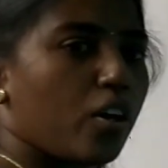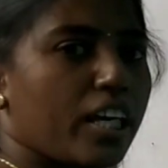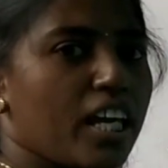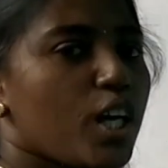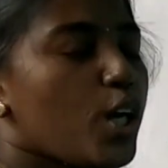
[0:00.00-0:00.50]

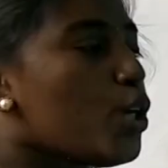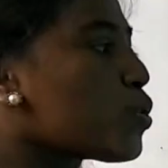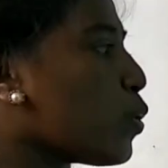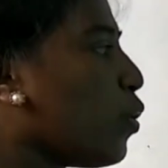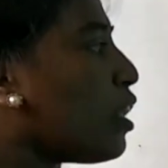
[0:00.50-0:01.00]
Okay,
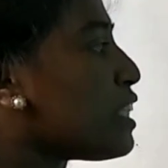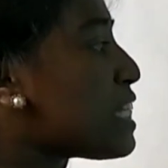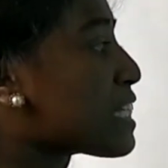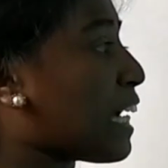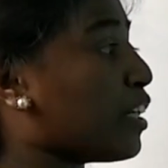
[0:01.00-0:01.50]
so
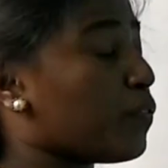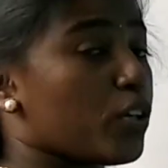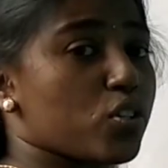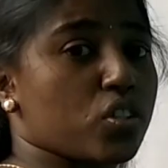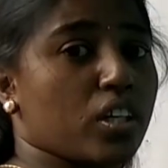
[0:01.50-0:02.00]
this
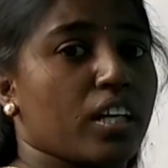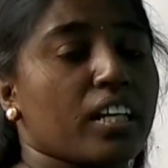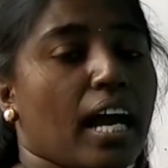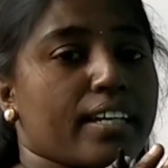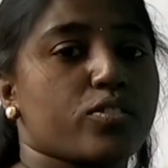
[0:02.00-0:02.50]

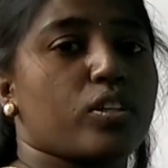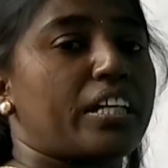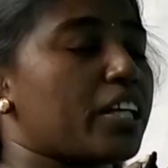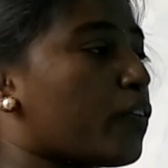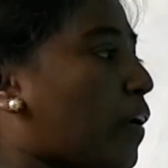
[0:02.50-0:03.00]
conversion
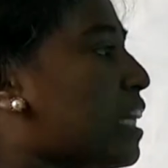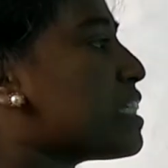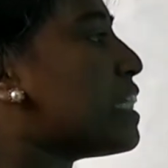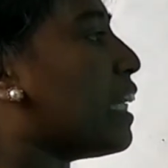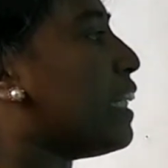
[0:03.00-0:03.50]
actually
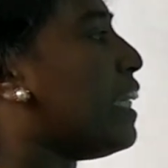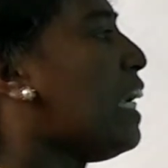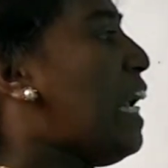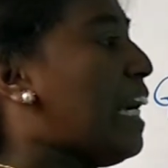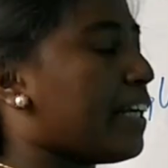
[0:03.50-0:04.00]
requires
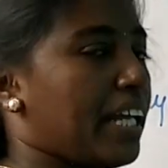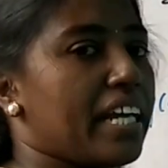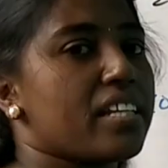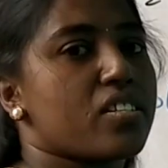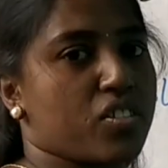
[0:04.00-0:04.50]
nearly
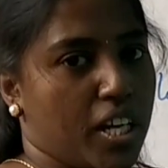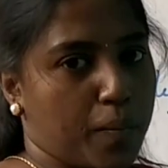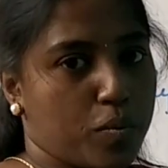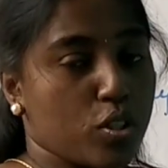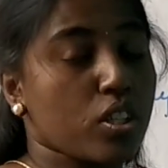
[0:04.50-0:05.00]
10
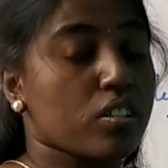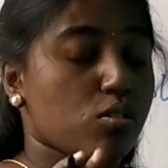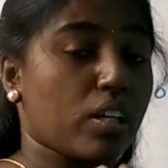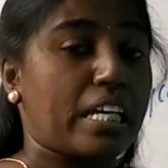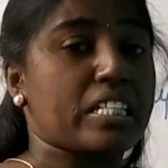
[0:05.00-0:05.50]
steps.
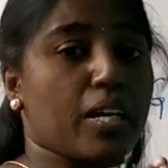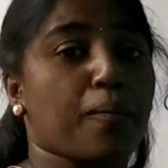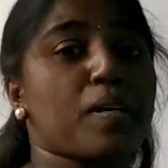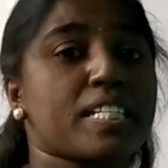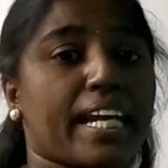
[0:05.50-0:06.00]
So each
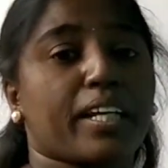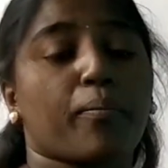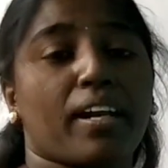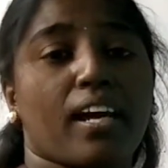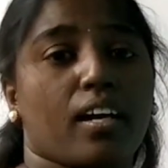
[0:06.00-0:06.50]
step is
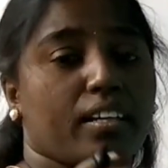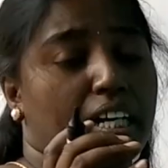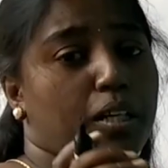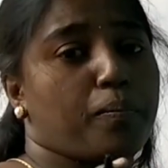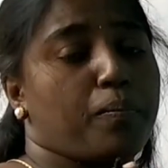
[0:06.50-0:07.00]
catalyzed
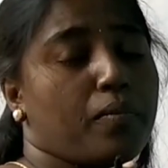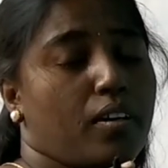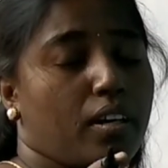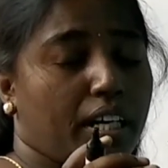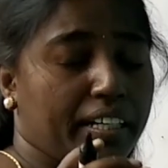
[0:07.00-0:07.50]

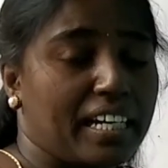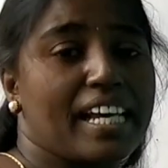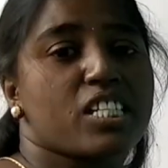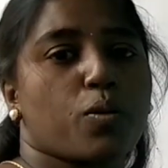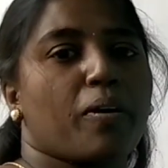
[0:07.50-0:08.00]

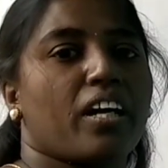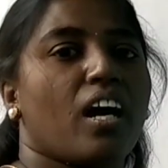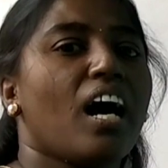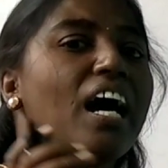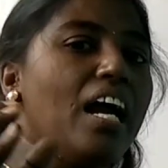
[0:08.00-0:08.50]
by
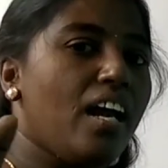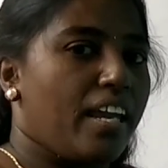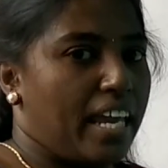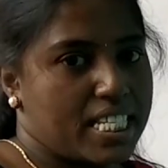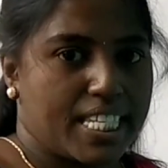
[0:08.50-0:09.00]
a
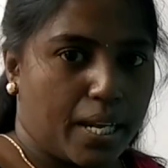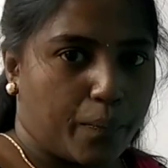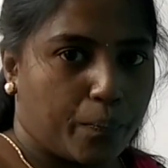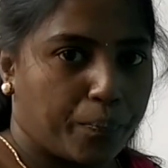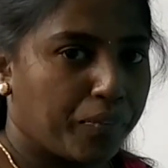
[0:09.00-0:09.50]

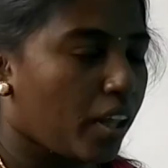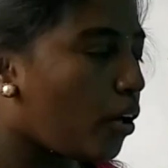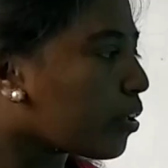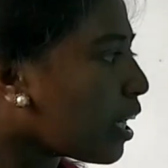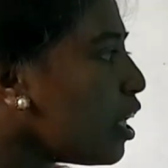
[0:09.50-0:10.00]
enzyme.
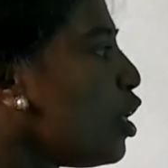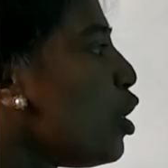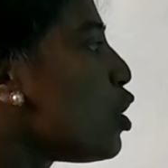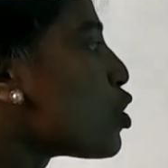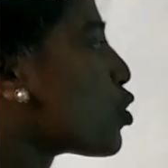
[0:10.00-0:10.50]
Okay,
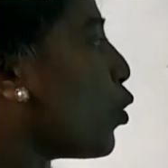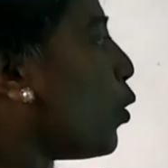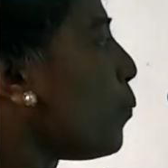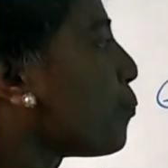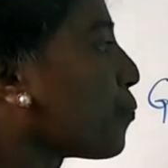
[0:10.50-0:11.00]

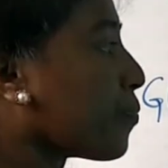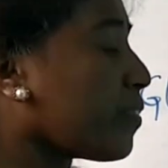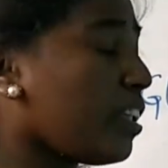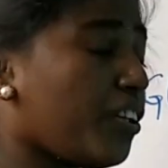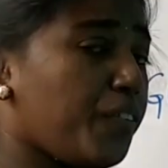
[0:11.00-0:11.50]
so
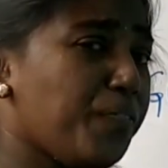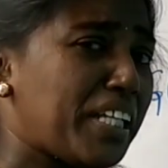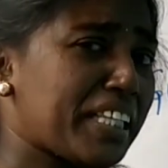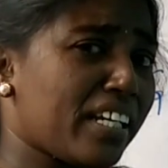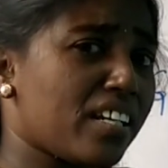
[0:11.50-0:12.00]

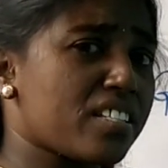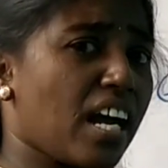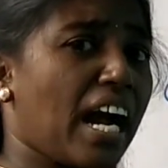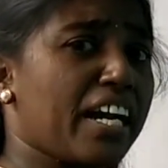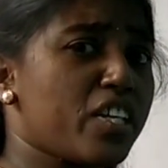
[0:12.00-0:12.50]
when there is
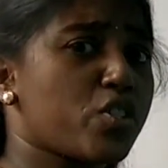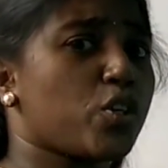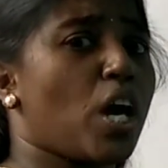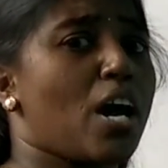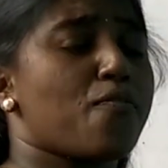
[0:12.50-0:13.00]
a
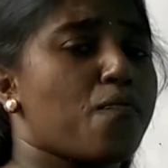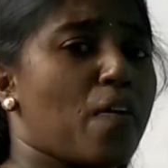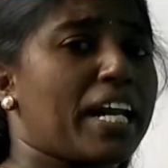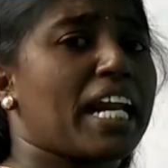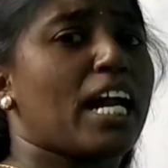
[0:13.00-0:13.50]
addition of 1